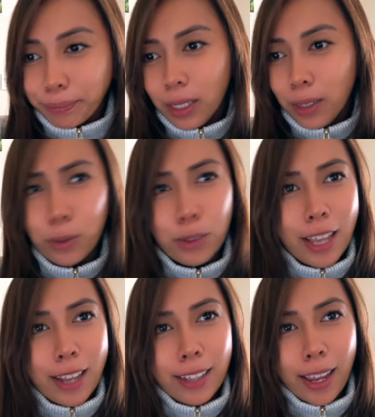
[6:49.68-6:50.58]
what was
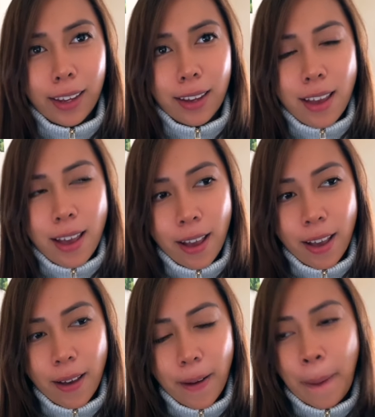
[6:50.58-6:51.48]
I saying?
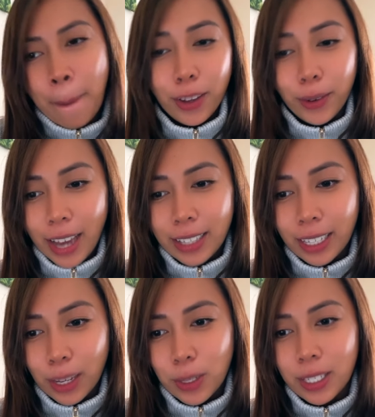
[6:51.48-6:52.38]
I
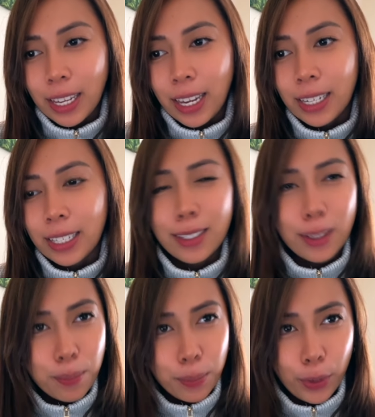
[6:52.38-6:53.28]
think I was saying that at
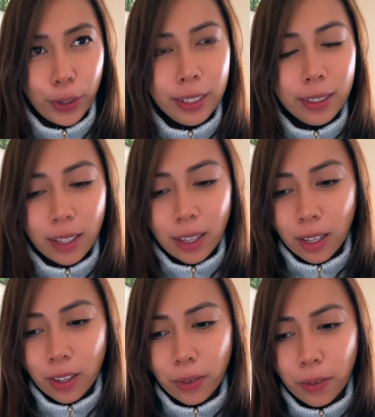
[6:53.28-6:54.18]
some point,
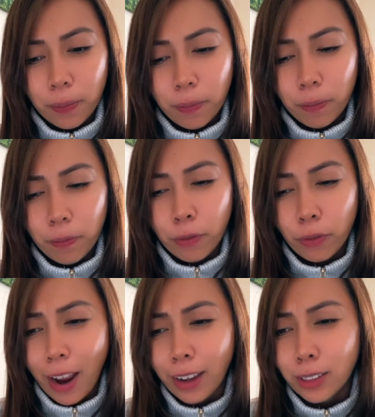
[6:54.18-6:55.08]

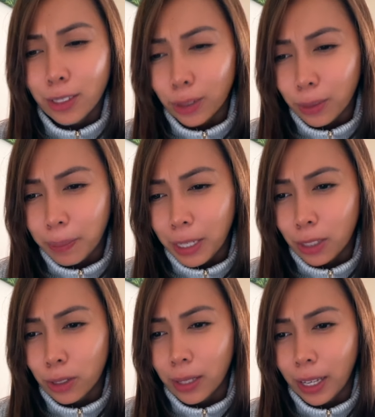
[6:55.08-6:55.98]
Frank took me
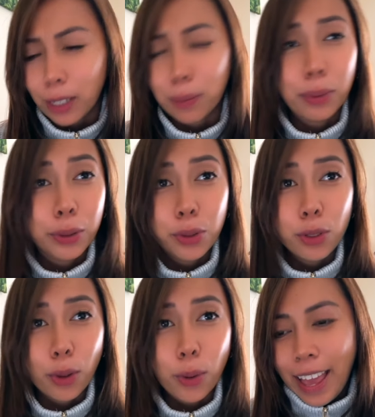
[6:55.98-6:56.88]
to like a blue
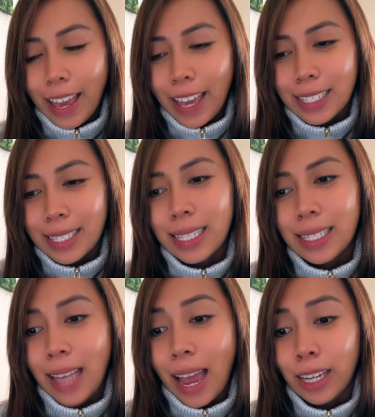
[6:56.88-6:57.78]
slope, and
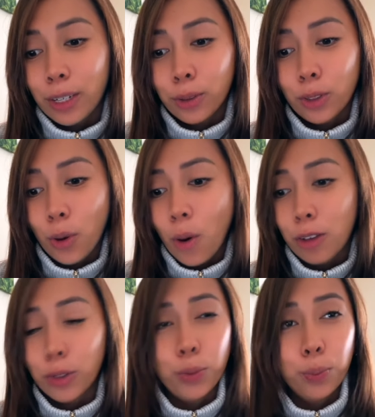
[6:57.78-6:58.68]
since I don't know
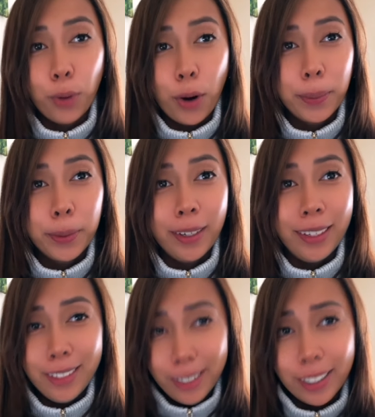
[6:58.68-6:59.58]
how to
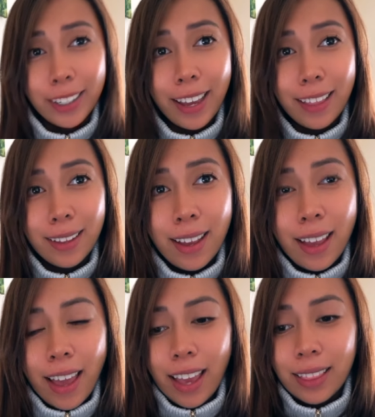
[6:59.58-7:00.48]
properly turn yet,
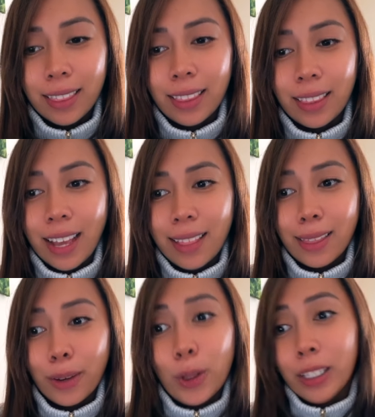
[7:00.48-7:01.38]
and
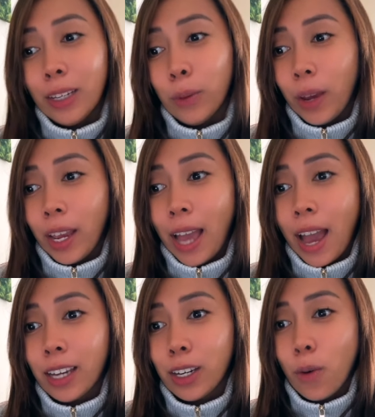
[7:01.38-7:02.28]
that the only way
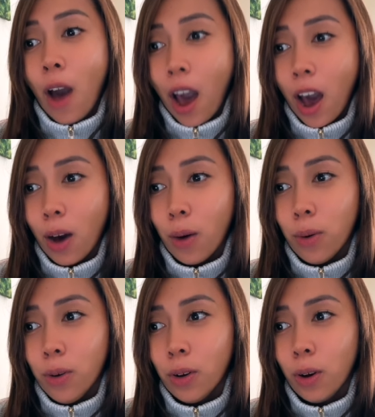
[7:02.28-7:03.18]
I know
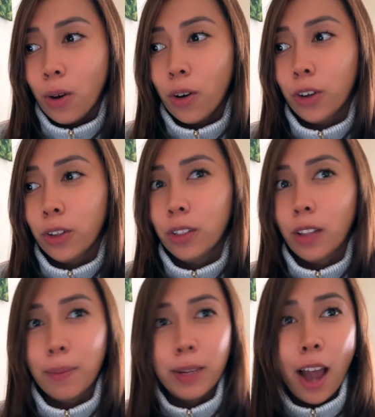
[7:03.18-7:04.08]
how
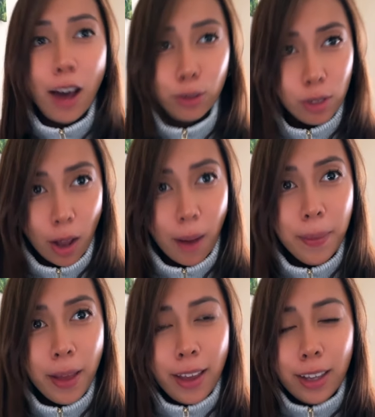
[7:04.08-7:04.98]
how to
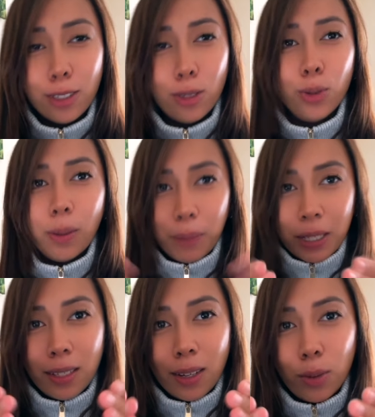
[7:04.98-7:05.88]
stop is to do the
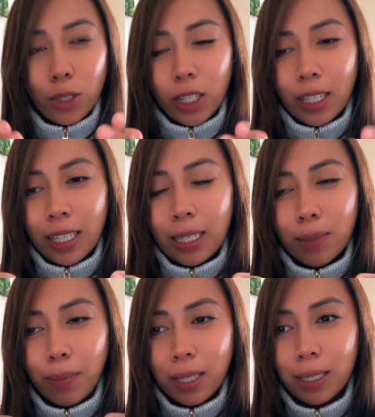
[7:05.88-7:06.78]
pizza, which
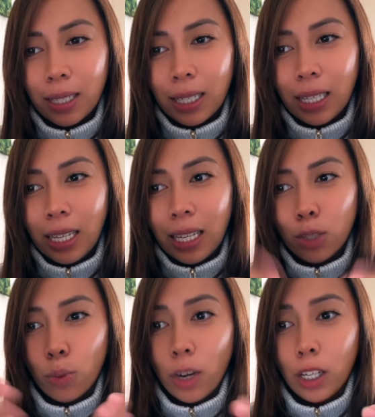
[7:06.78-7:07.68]
is basically,
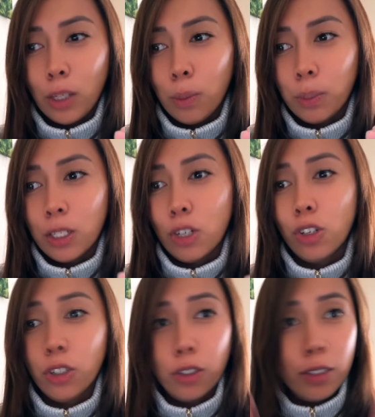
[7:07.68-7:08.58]
it's where you
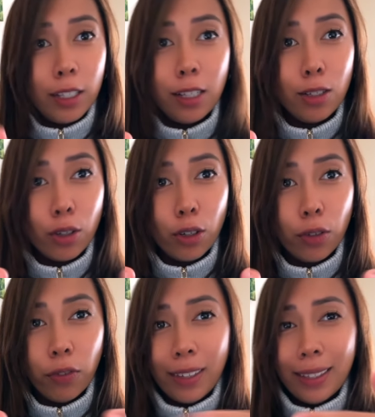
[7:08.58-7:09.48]
position your skis or
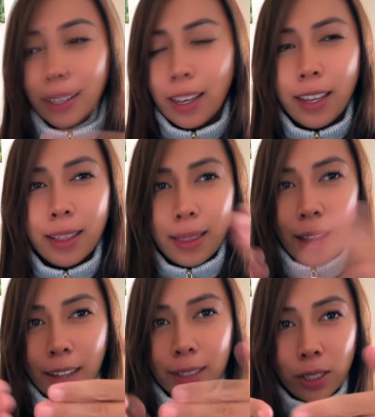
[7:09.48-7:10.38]
your feet in
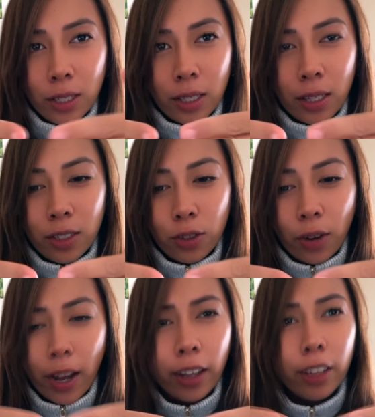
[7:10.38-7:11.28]
like this
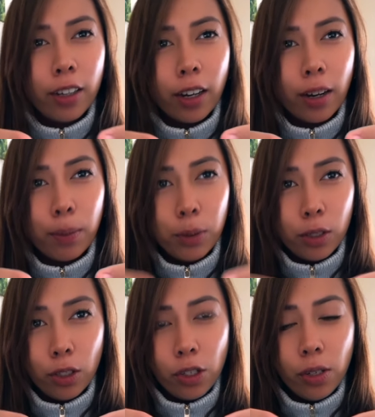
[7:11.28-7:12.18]
triangular
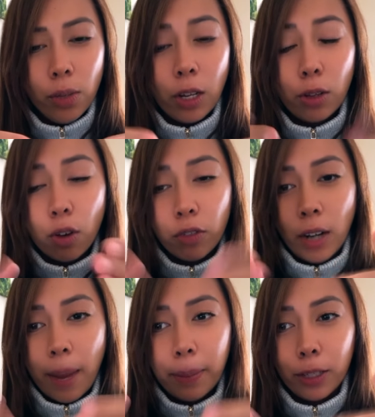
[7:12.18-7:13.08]
position without
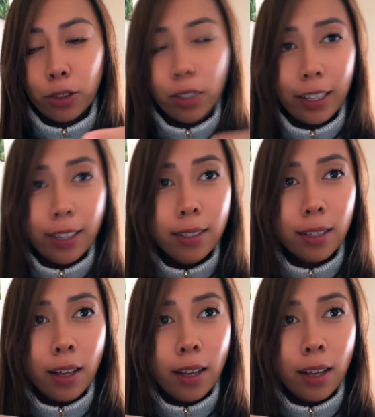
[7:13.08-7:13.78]
overlapping your skis.